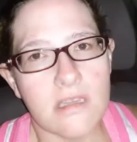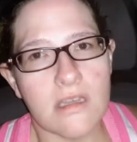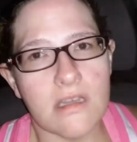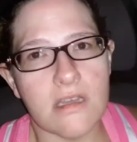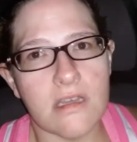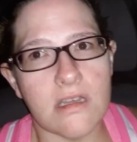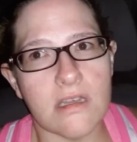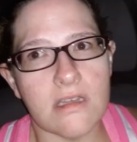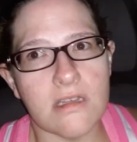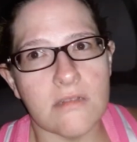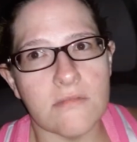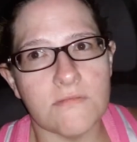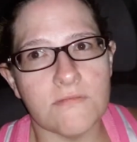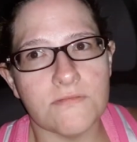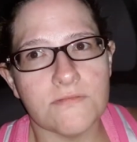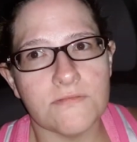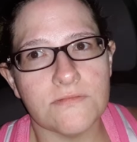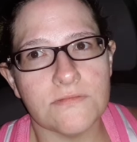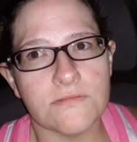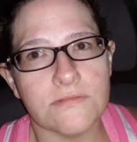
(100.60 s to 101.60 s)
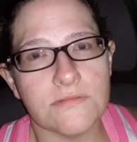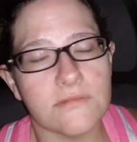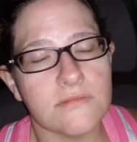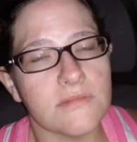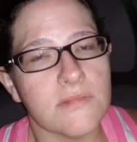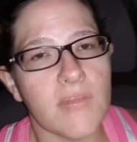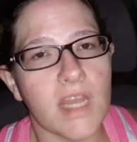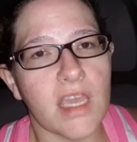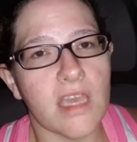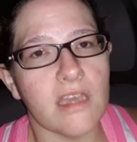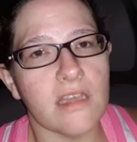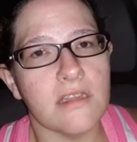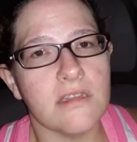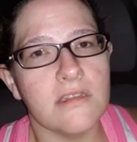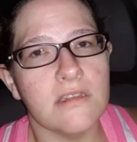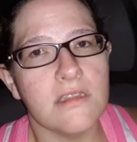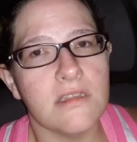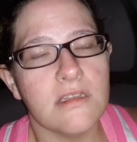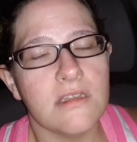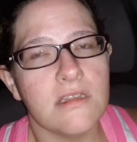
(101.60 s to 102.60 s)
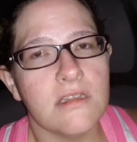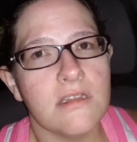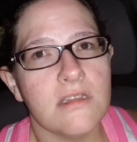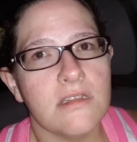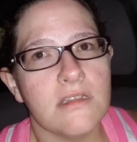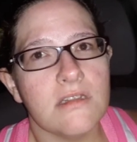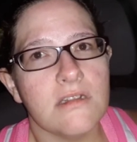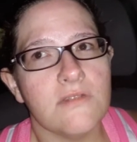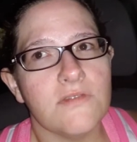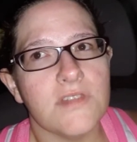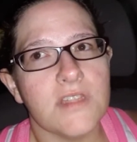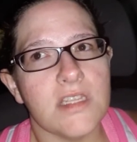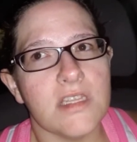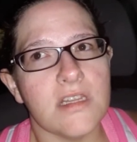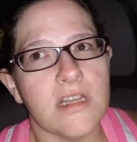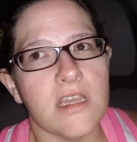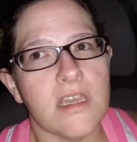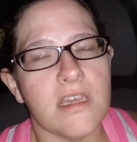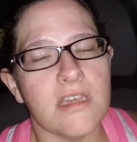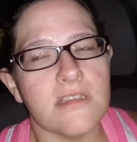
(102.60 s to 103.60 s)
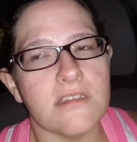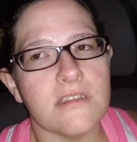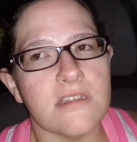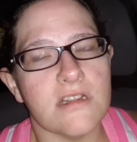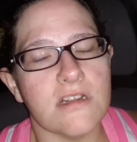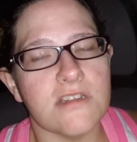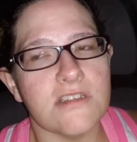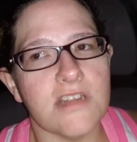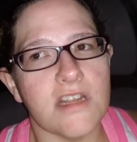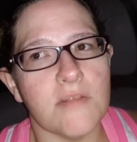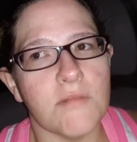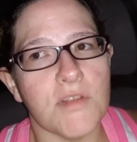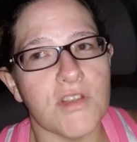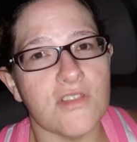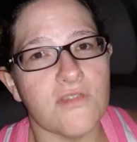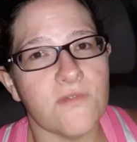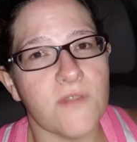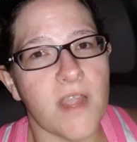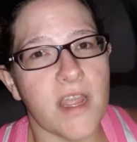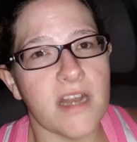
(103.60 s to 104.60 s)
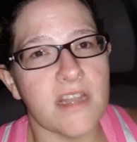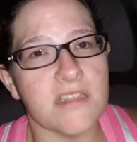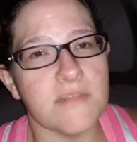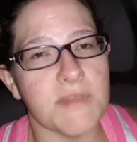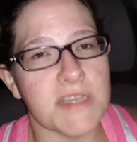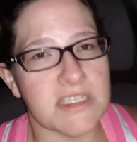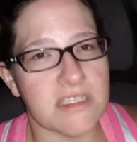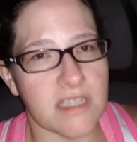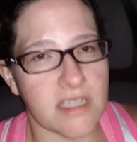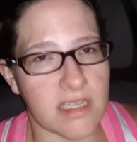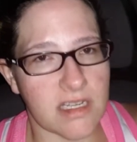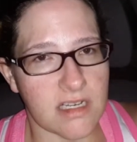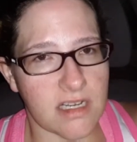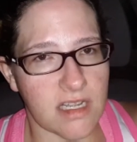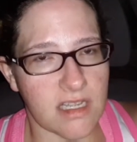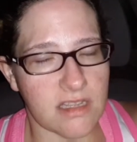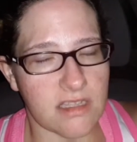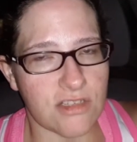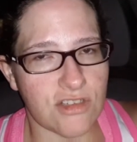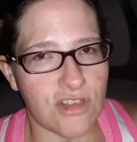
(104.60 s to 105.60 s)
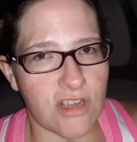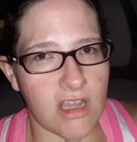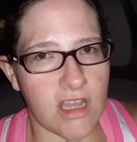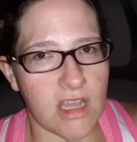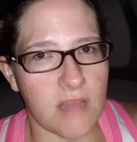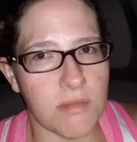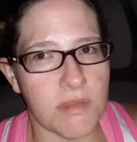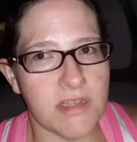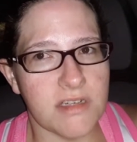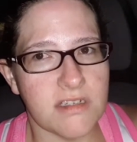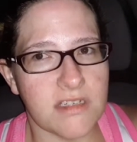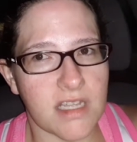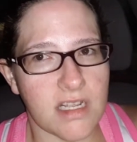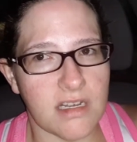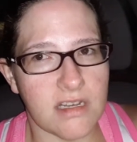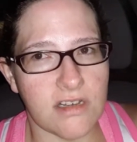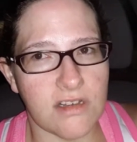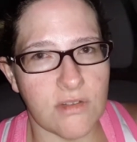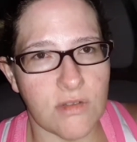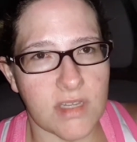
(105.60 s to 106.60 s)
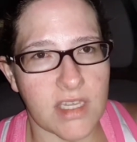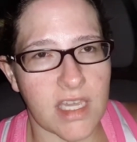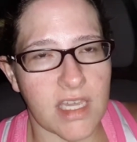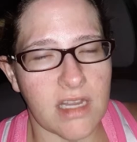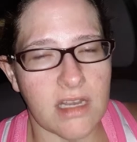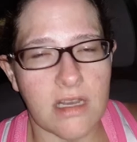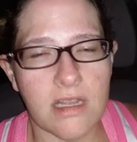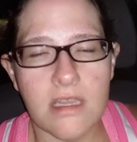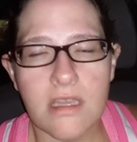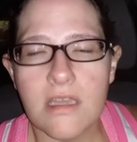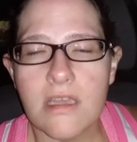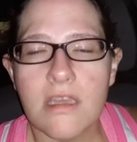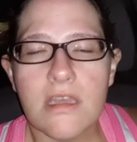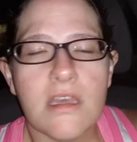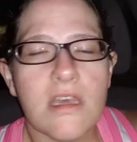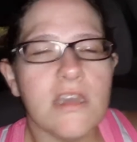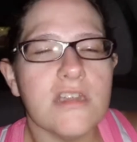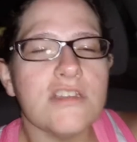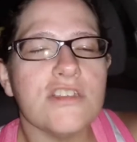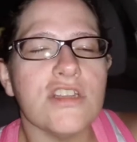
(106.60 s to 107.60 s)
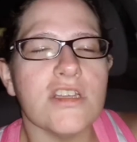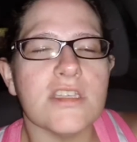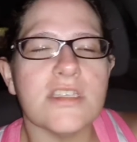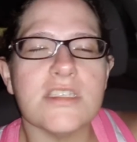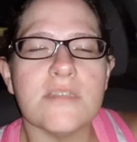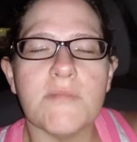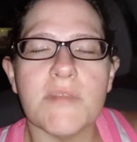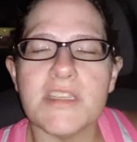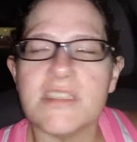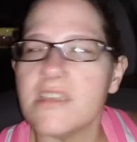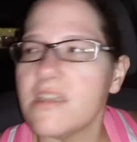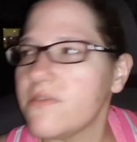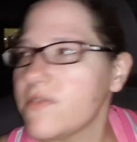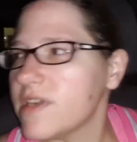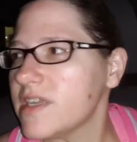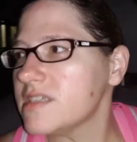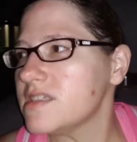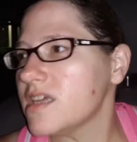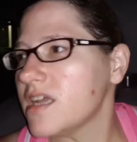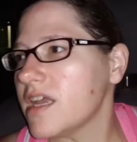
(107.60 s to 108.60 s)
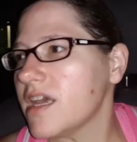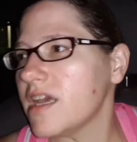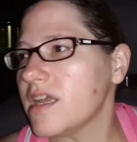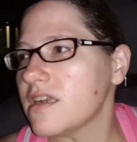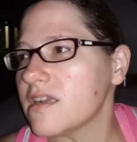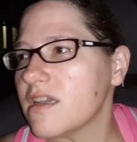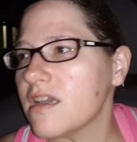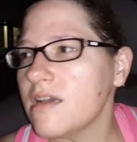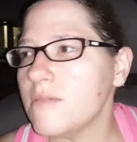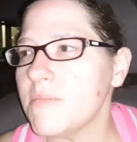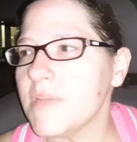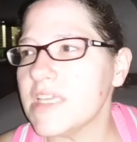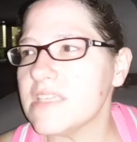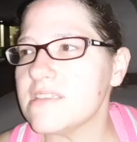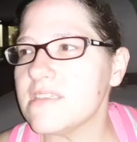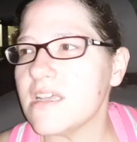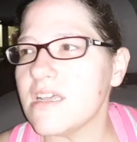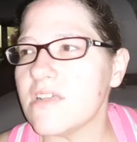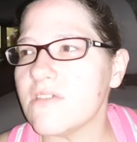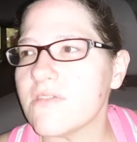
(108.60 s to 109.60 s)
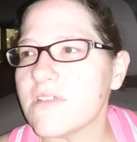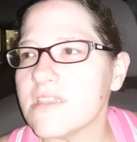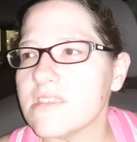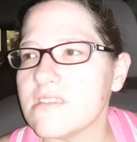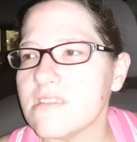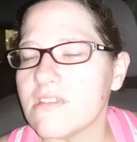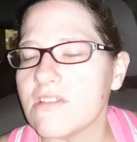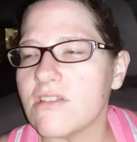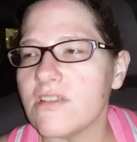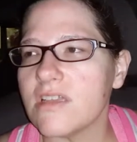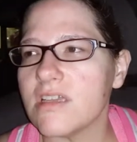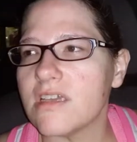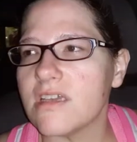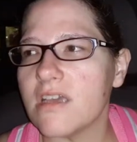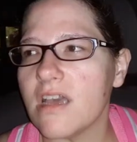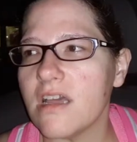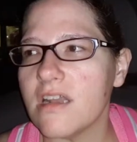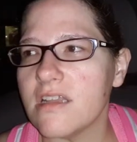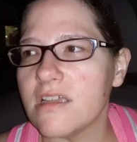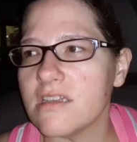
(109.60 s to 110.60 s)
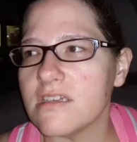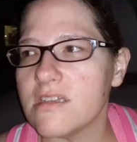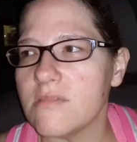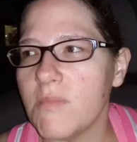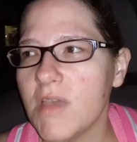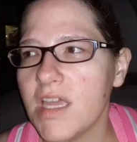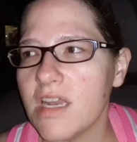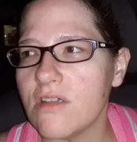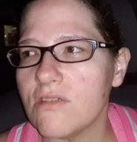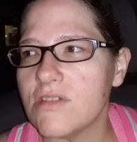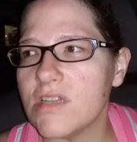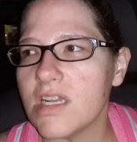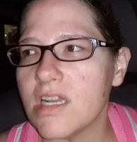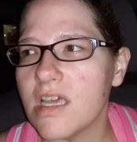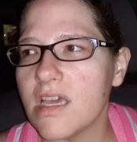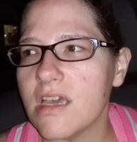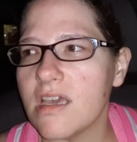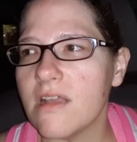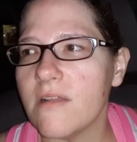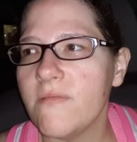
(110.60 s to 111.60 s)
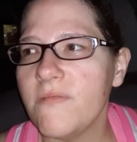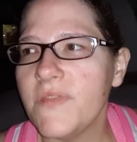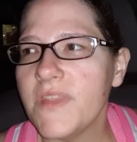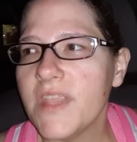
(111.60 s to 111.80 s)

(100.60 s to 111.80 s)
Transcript: Um, yeah, Today is Thursday, tomorrow's Friday. It's my second day at the job. 10 to 2 again. I jinxed myself when I said I hadn't cut myself because literally cutting a tomato today.